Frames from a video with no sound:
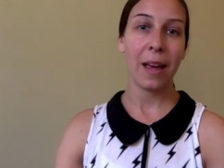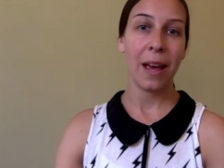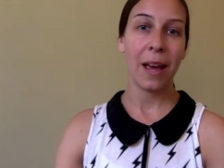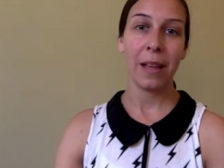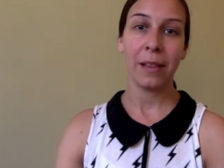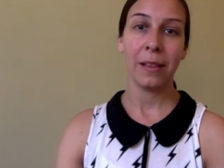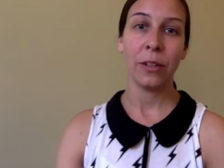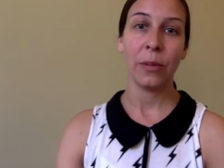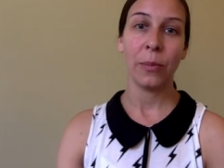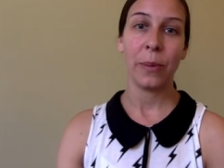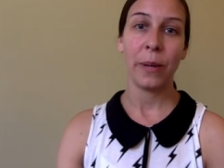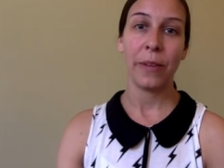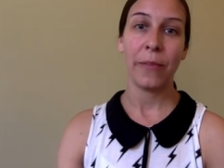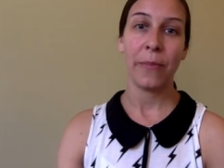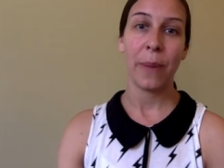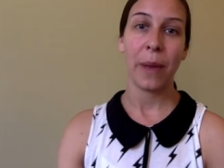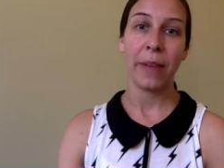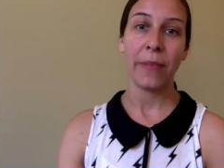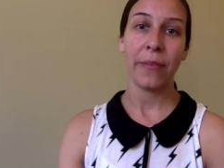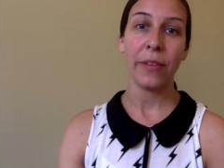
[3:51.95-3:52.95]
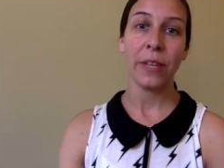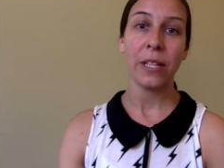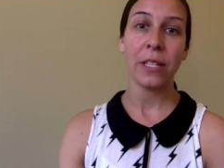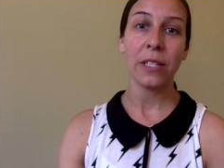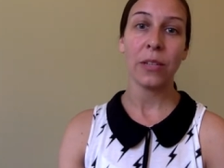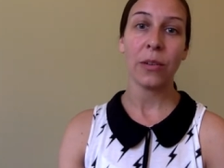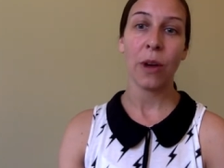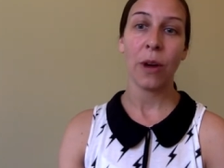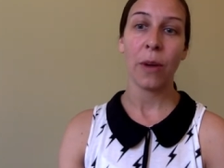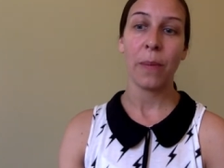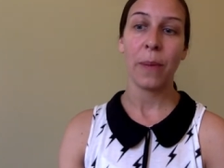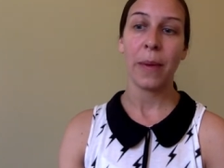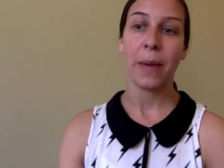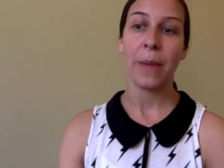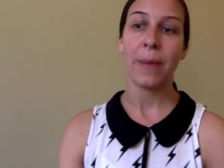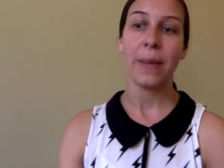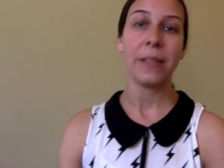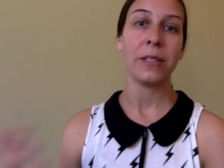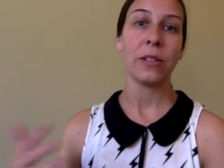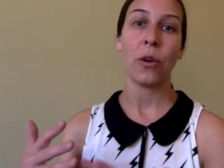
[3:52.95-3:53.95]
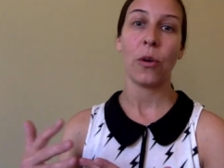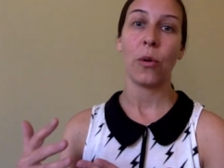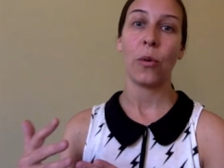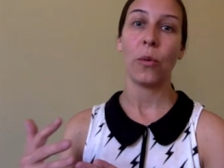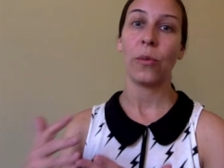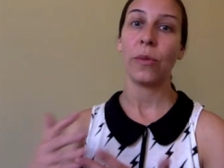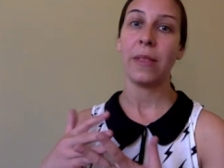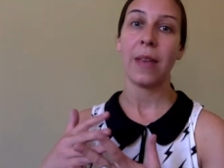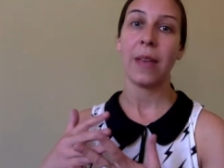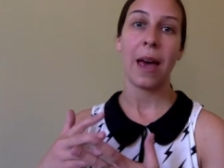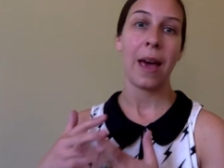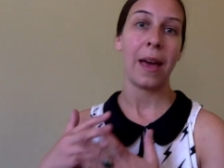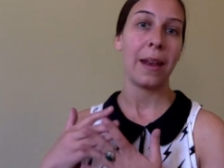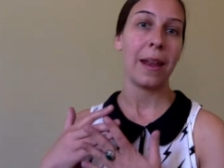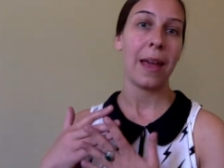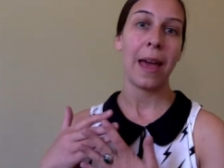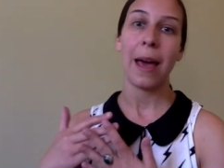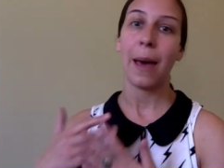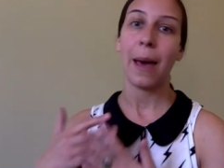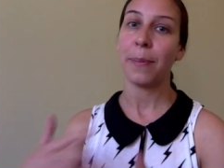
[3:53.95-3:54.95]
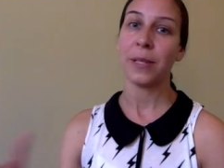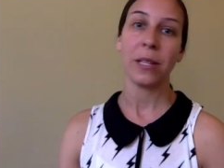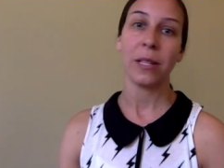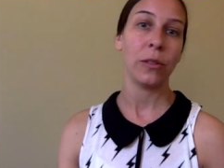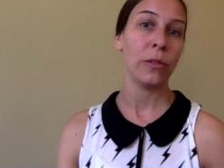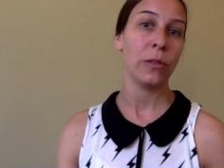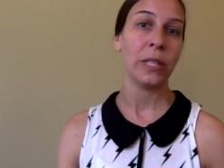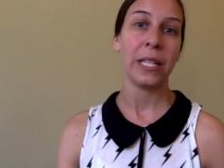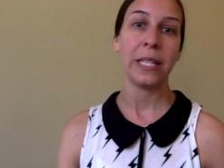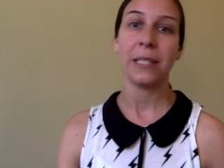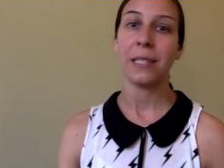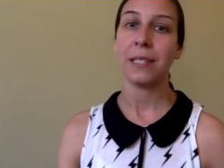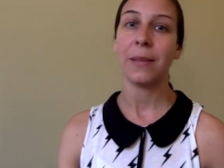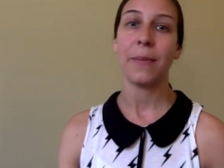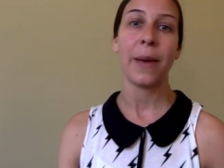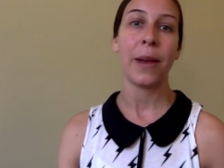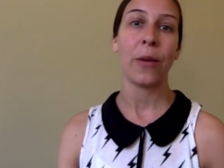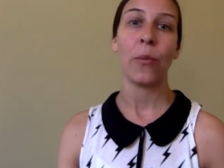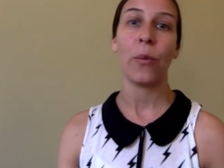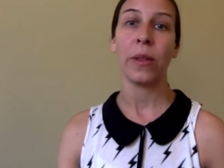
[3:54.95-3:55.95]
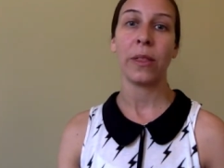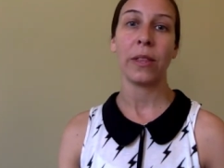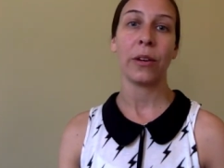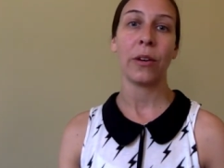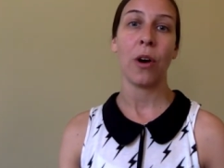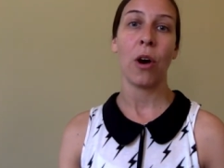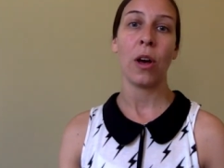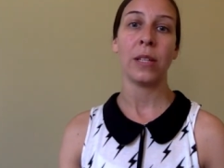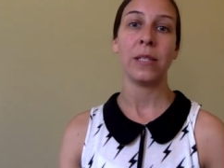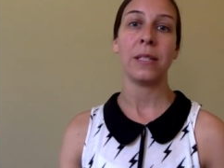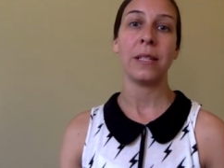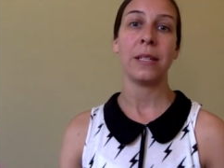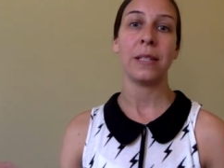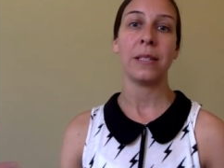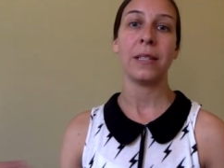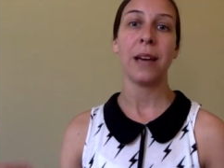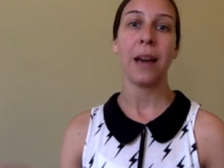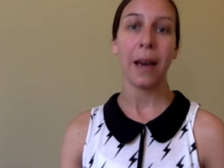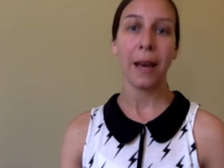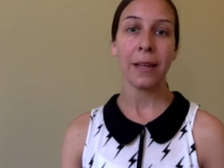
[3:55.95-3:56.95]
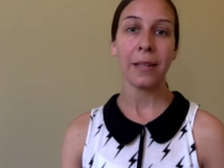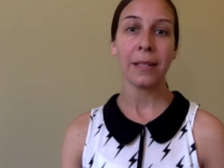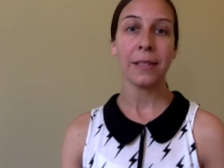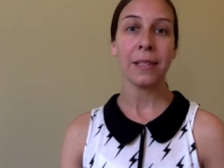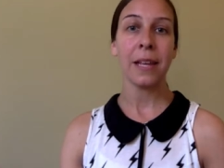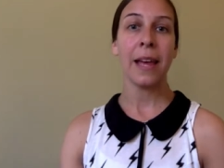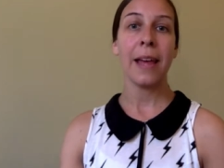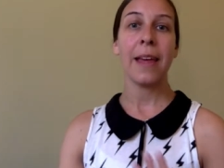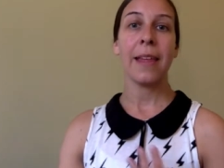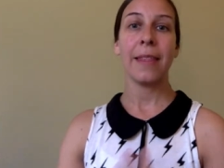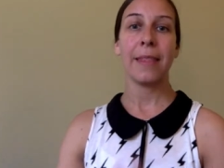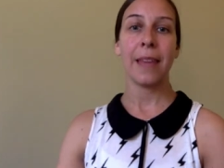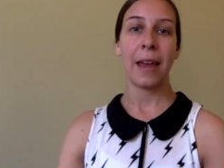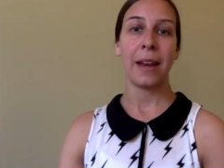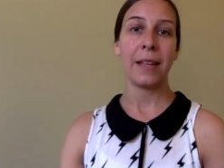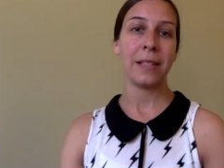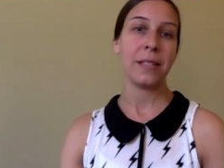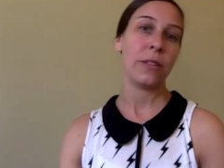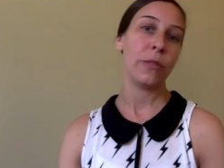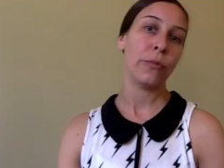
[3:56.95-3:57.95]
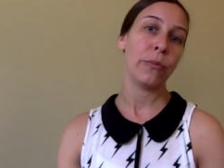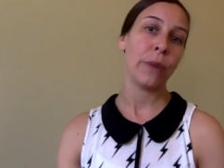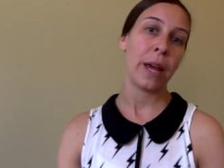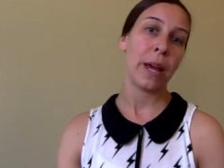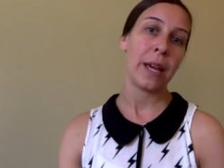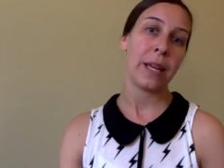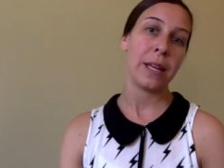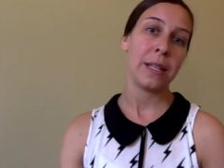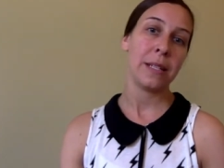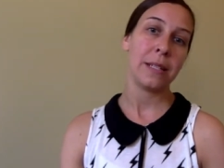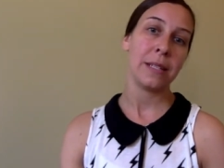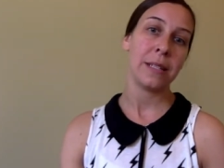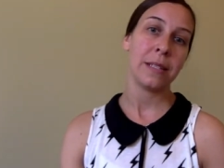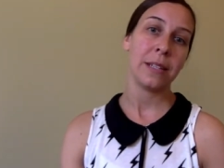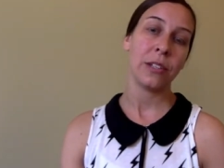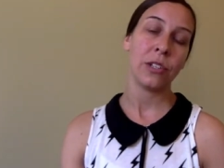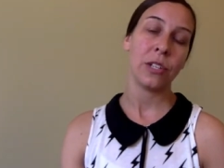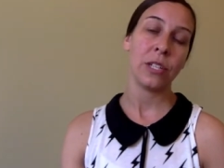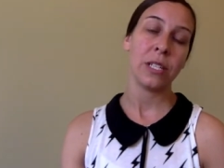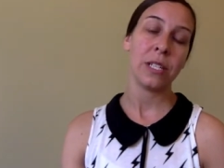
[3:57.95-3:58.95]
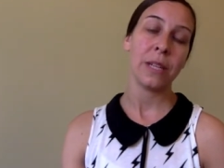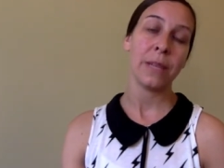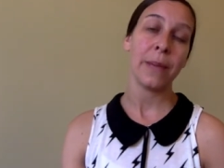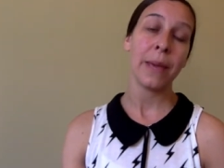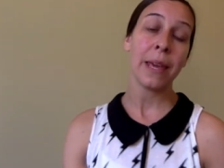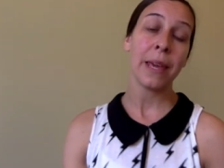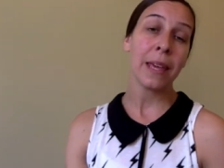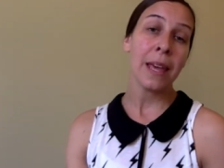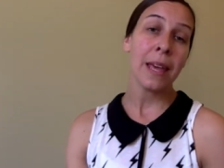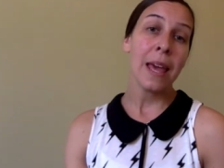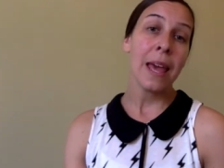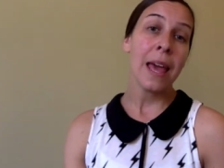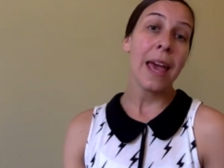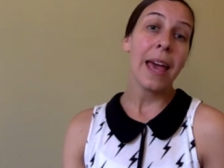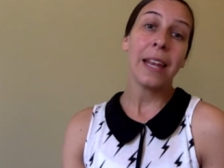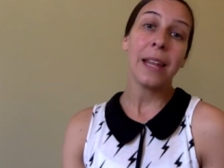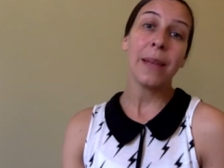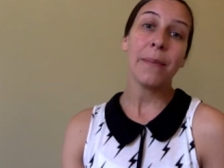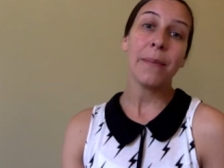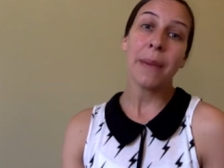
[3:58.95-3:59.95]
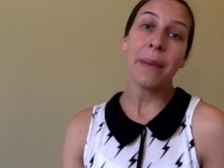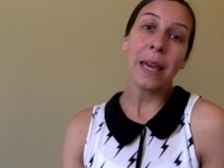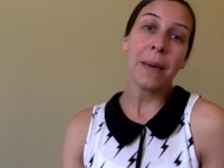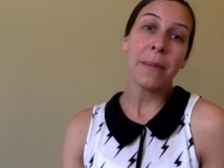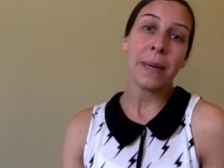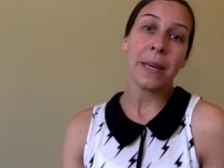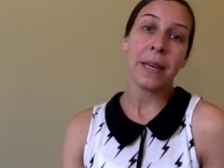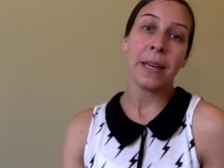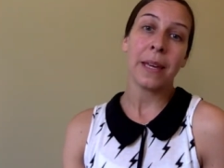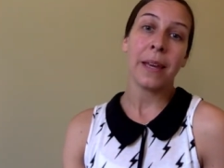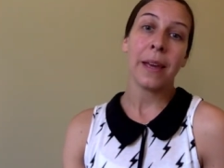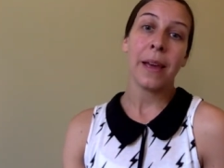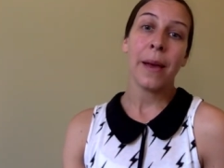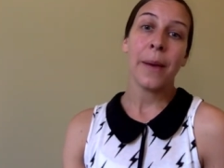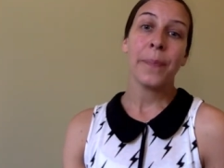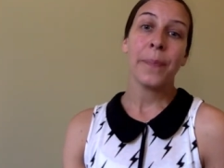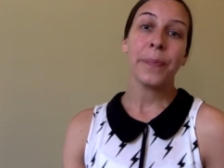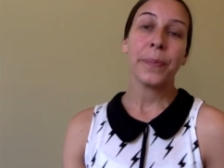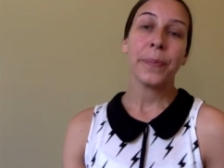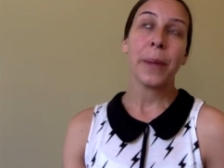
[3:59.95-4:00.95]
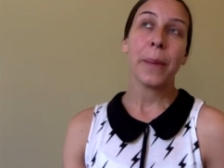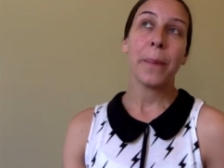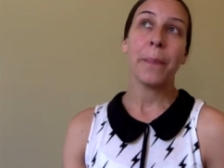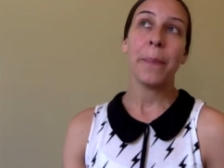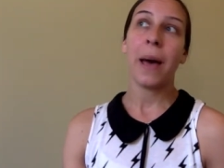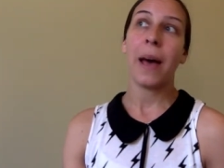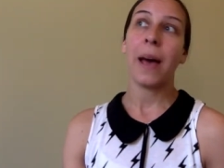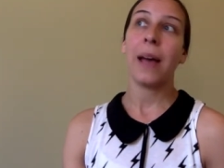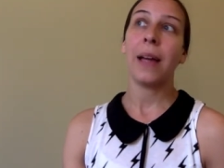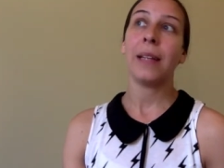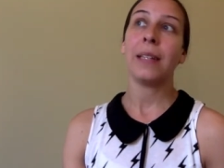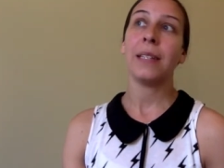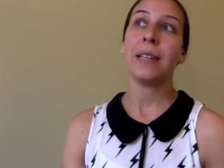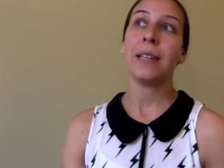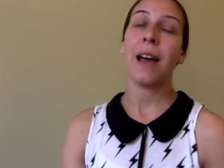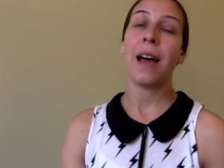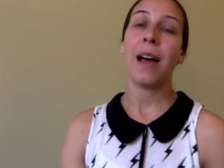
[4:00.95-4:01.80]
a little bit of benefit to our baby, so that absolutely, it doesn't matter what the cost is to us, that is the right decision to make. And it may be, but